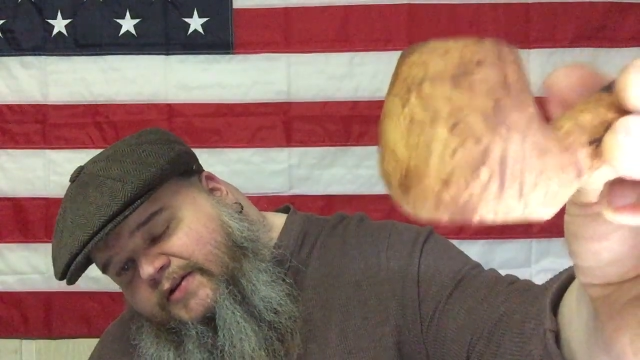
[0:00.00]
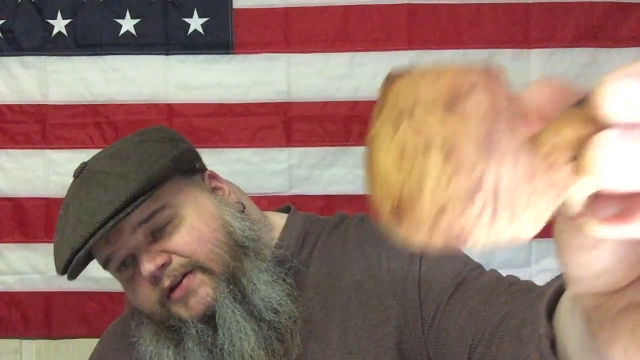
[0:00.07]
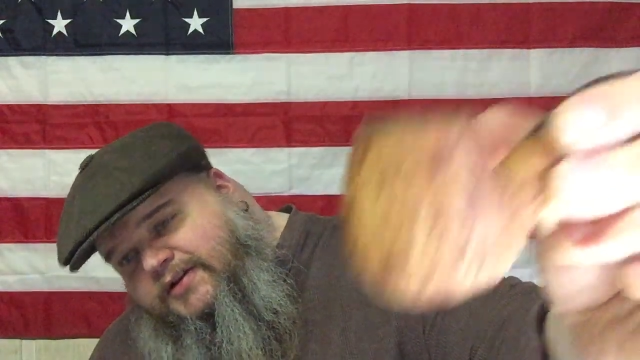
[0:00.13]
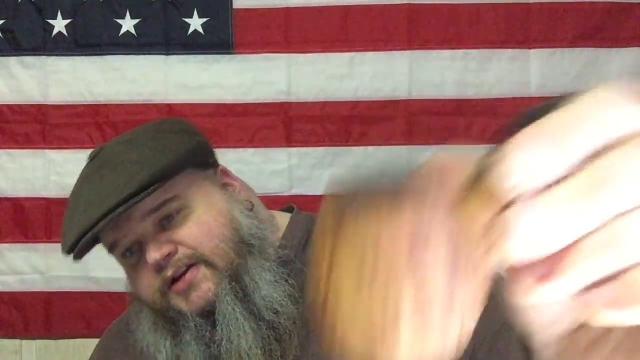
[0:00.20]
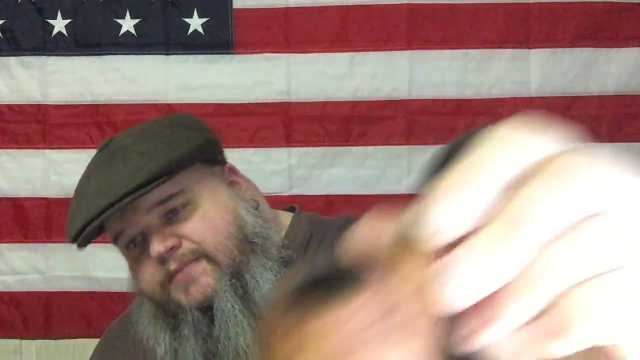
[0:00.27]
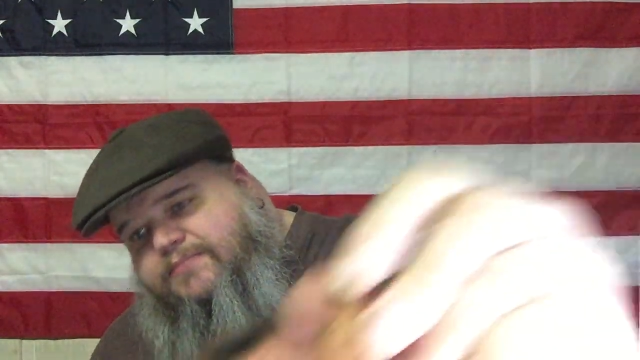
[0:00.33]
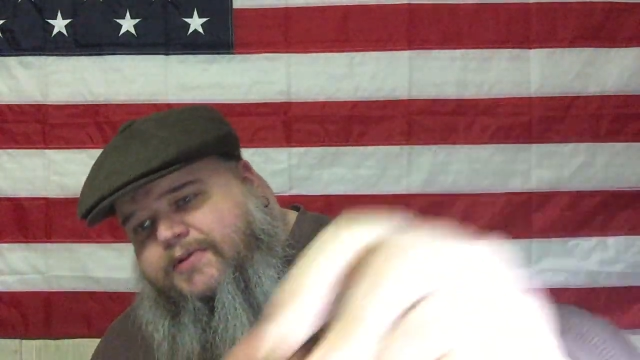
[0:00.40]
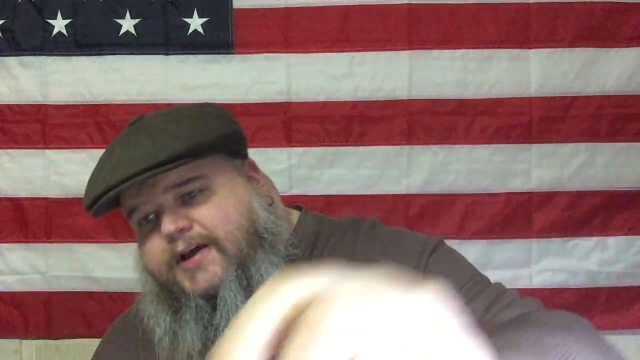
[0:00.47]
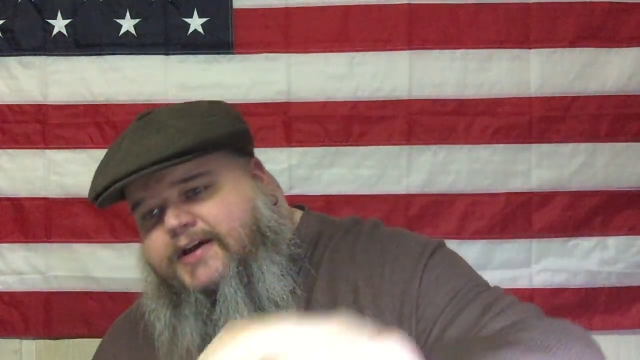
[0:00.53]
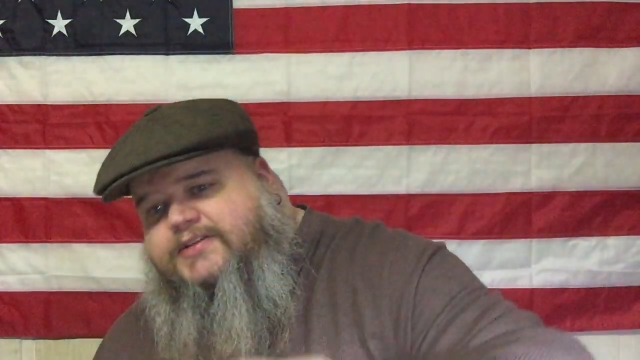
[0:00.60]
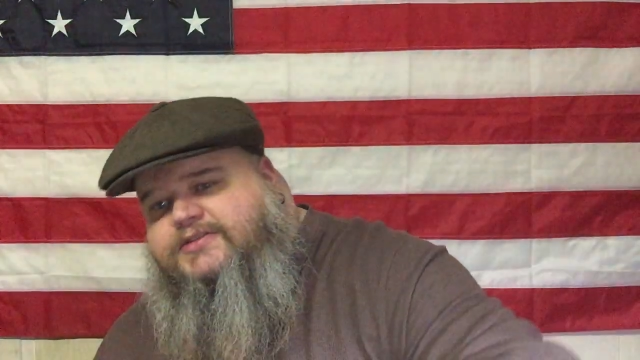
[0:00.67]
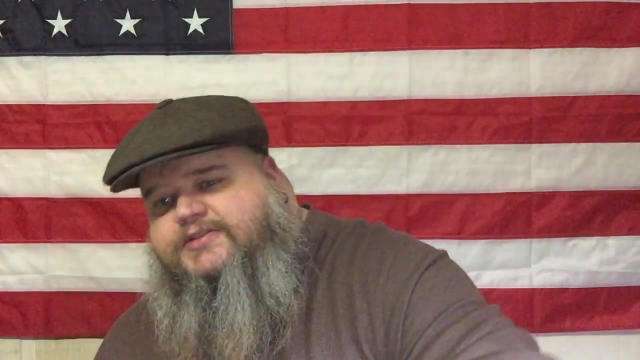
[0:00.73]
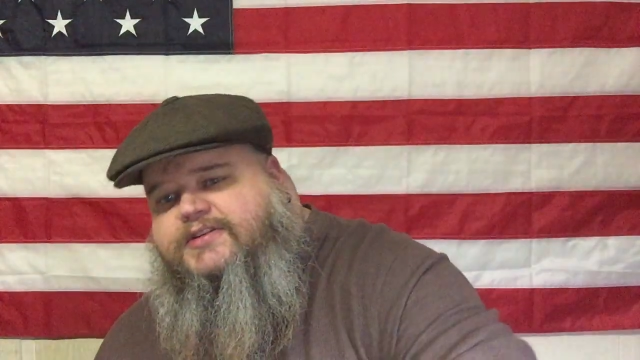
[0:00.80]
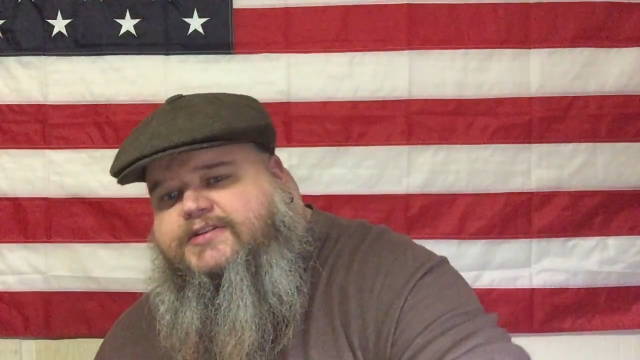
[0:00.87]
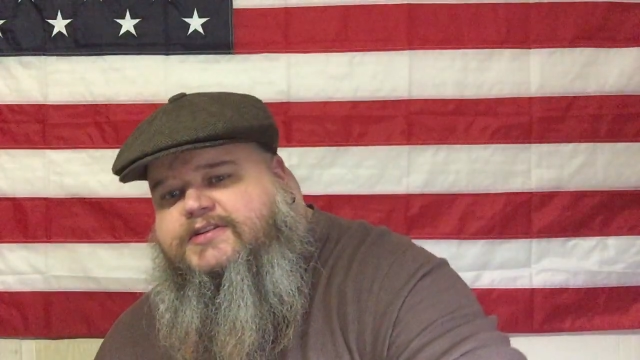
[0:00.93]
deep
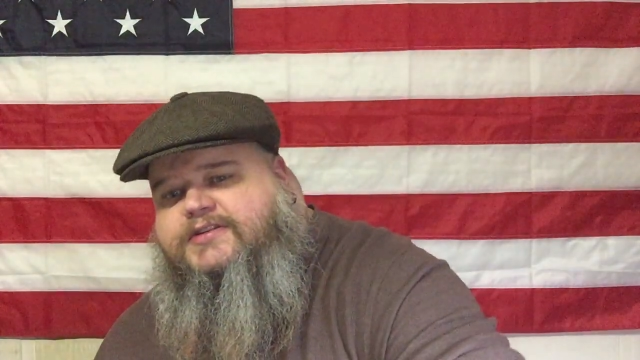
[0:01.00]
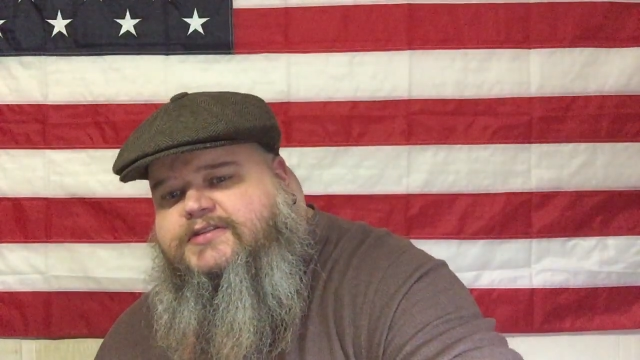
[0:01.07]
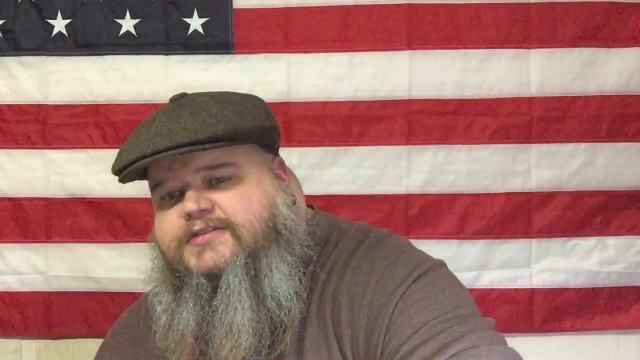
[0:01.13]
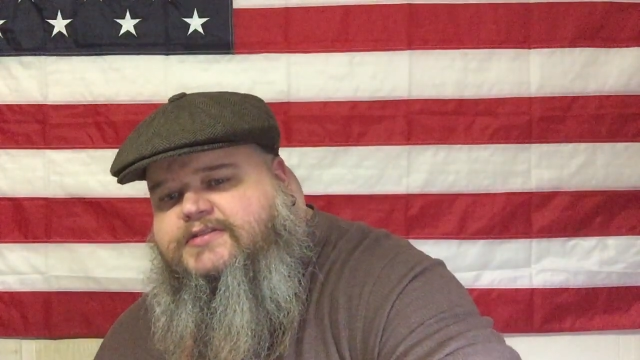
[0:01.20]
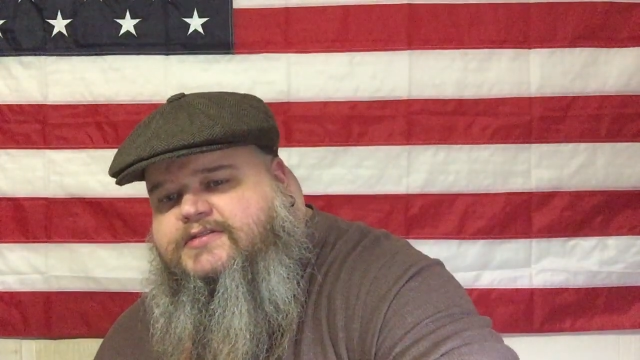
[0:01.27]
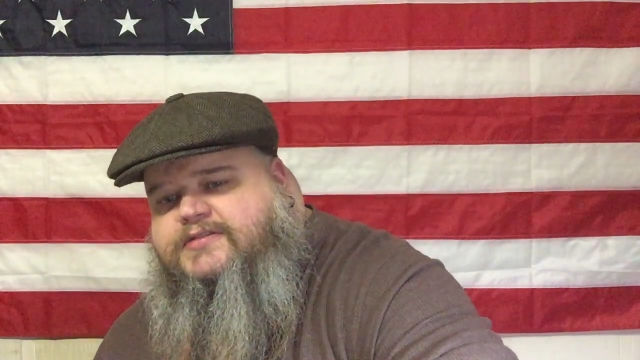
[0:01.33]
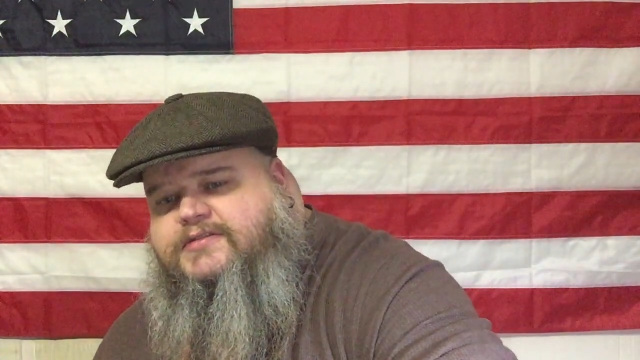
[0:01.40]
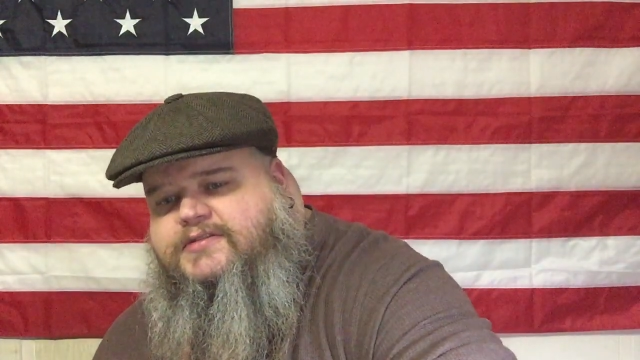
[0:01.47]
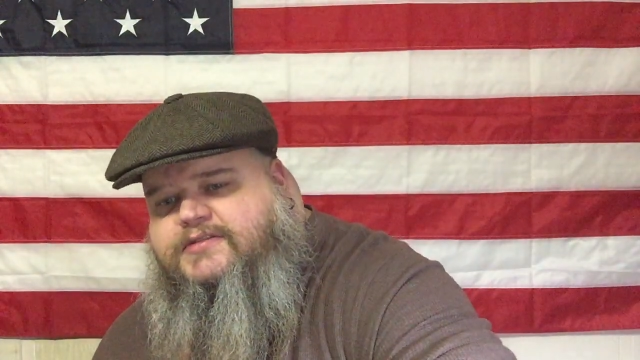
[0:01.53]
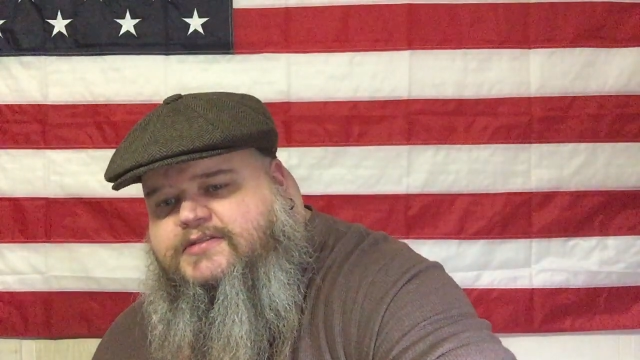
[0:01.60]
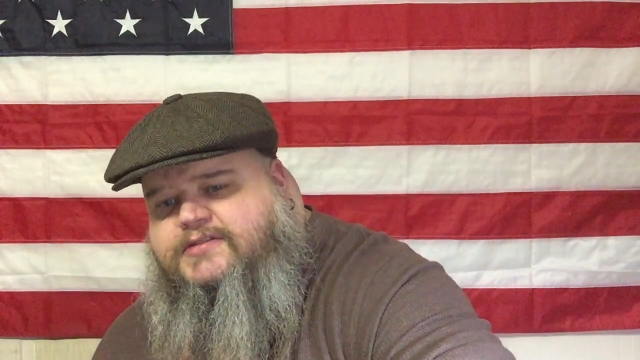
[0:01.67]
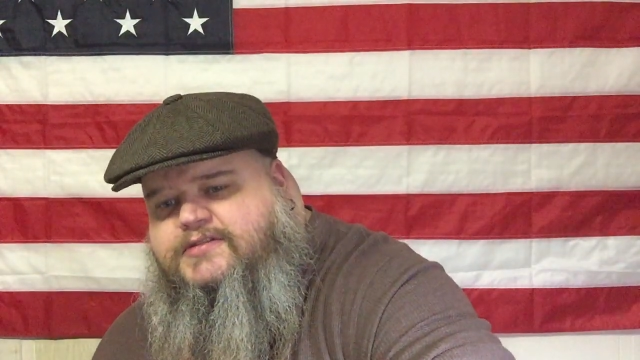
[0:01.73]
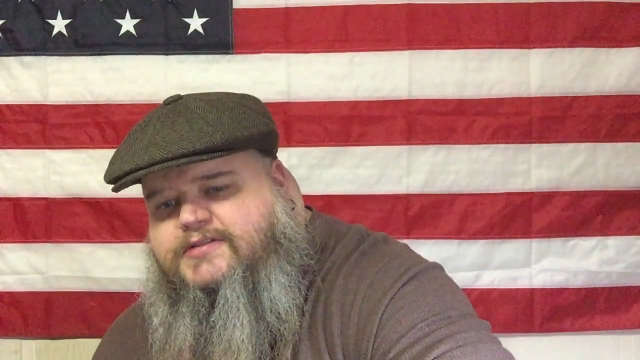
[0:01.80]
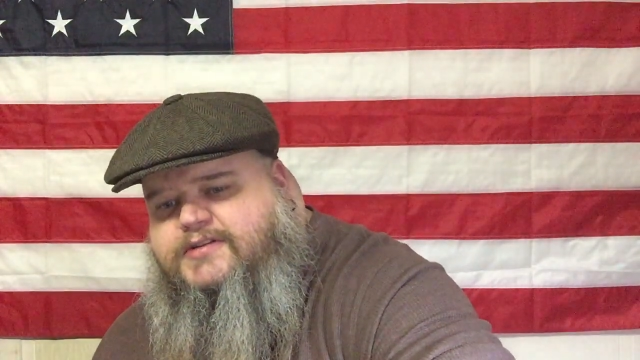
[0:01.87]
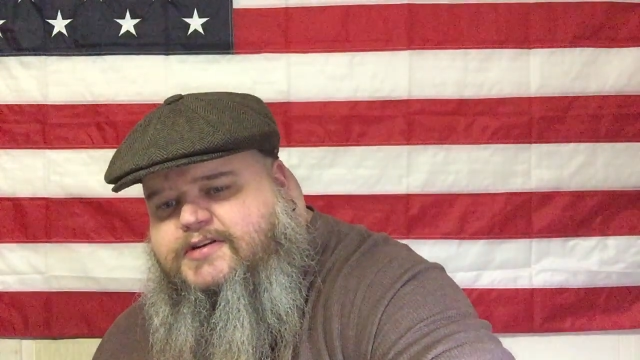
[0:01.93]
blast on it.
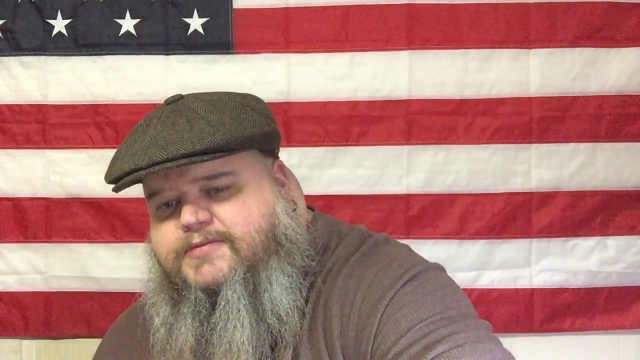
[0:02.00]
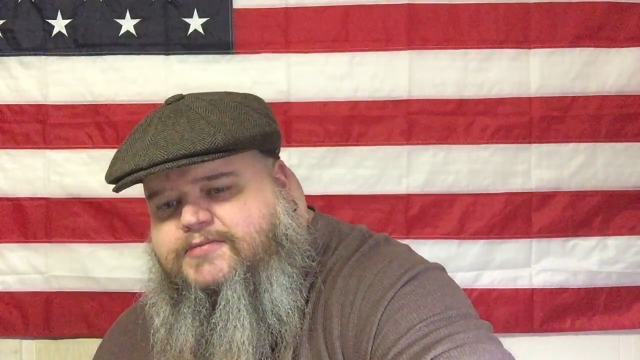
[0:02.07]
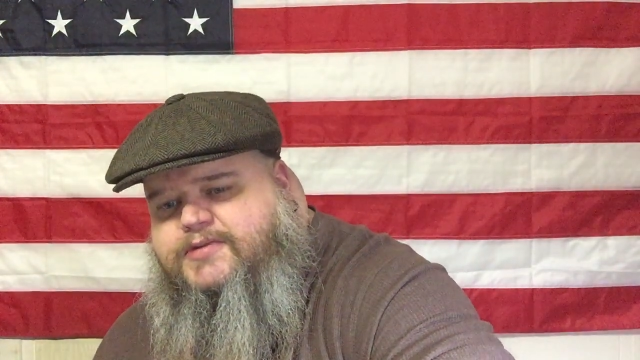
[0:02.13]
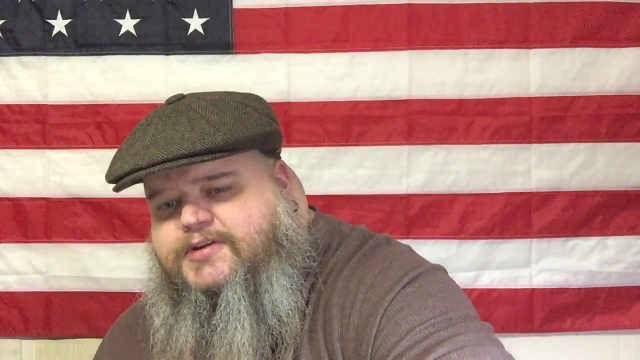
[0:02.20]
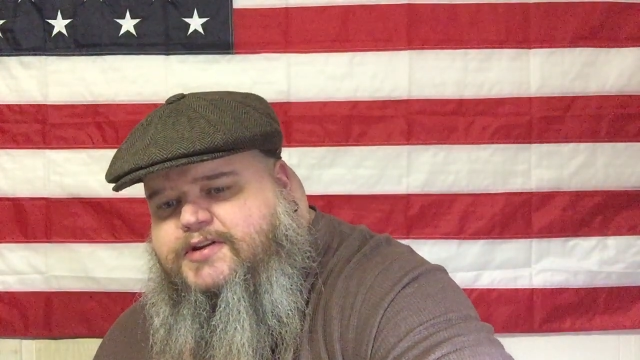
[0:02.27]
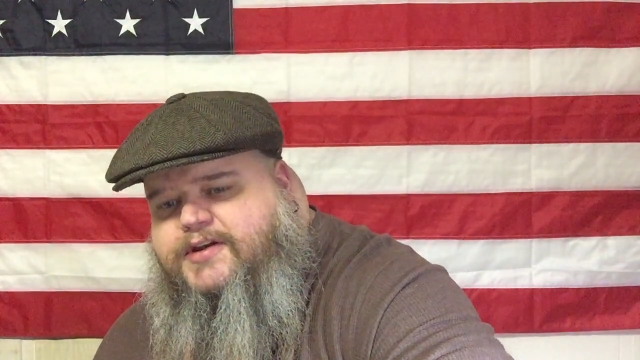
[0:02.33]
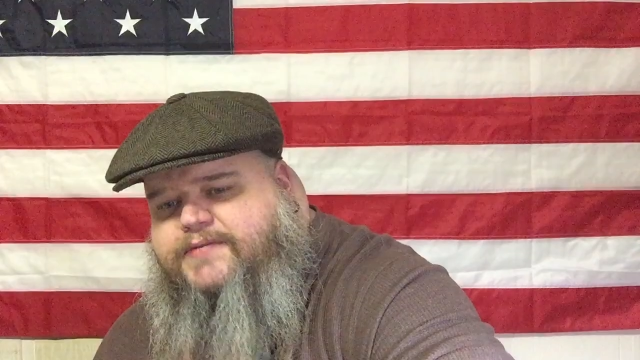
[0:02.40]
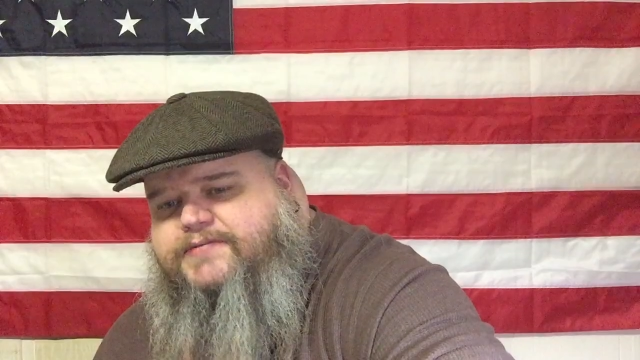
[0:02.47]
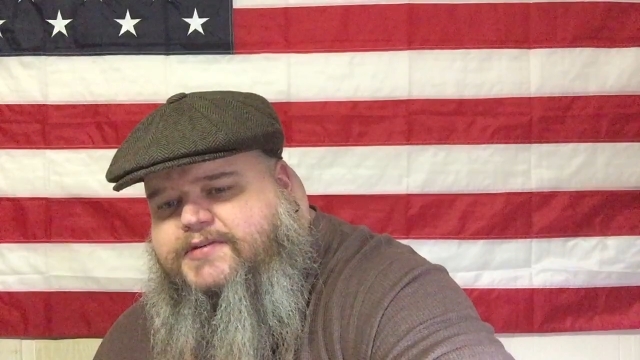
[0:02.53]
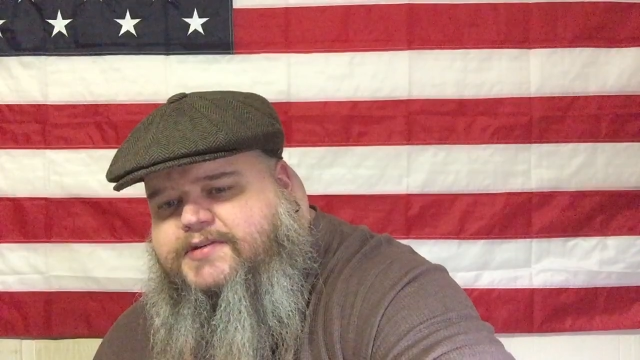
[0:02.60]
Enough